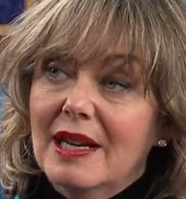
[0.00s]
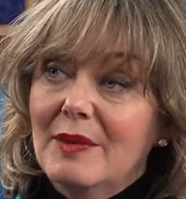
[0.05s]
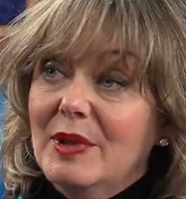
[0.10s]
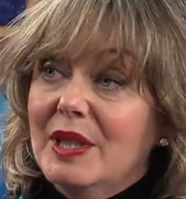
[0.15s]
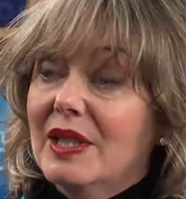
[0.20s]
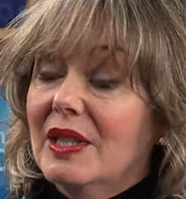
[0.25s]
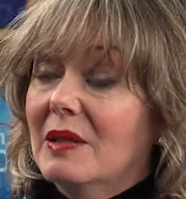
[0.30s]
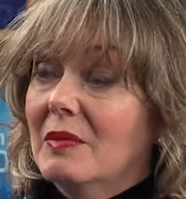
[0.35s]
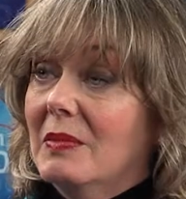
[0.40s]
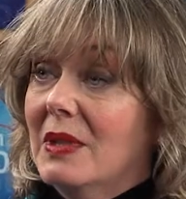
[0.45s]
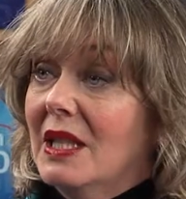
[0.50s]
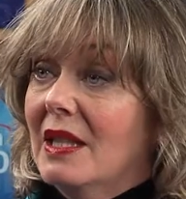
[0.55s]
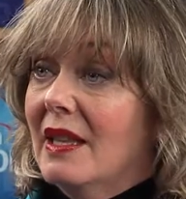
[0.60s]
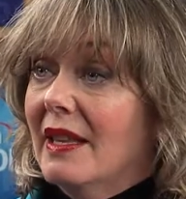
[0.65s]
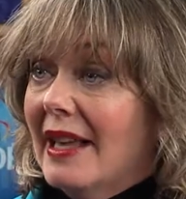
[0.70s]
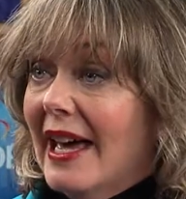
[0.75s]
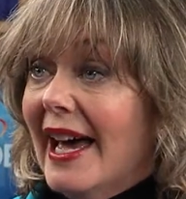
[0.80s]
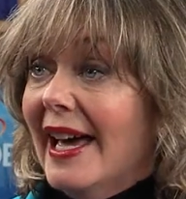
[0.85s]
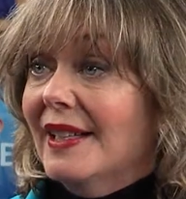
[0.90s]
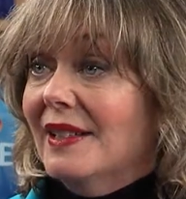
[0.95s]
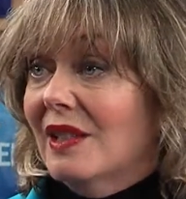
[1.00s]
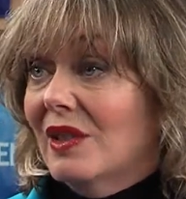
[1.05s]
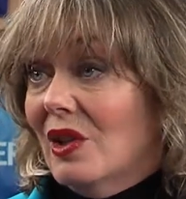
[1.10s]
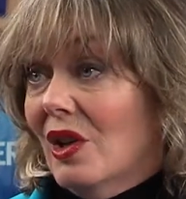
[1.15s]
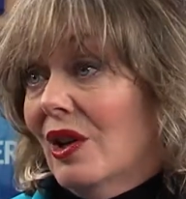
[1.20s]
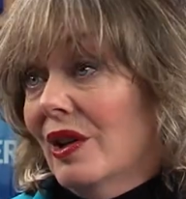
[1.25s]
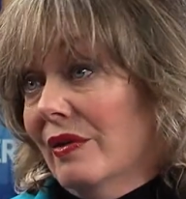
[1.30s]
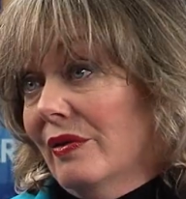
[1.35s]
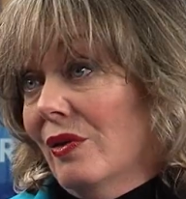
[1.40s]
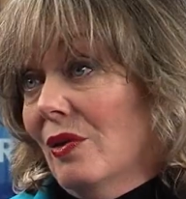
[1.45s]
I mean, to me, that's an
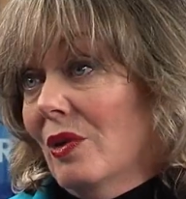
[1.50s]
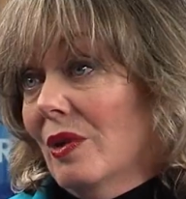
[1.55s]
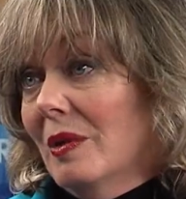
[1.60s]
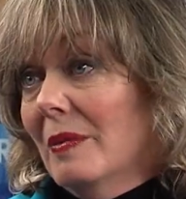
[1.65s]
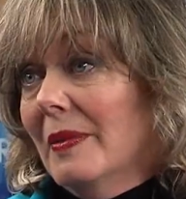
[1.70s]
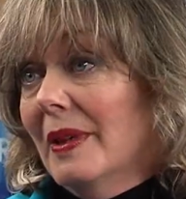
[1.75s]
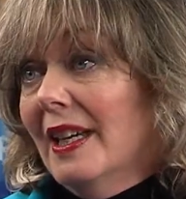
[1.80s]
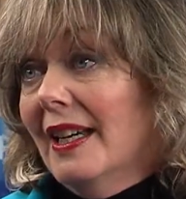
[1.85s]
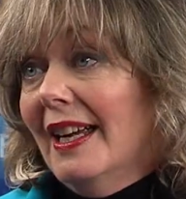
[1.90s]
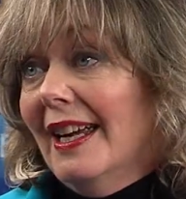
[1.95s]
art form.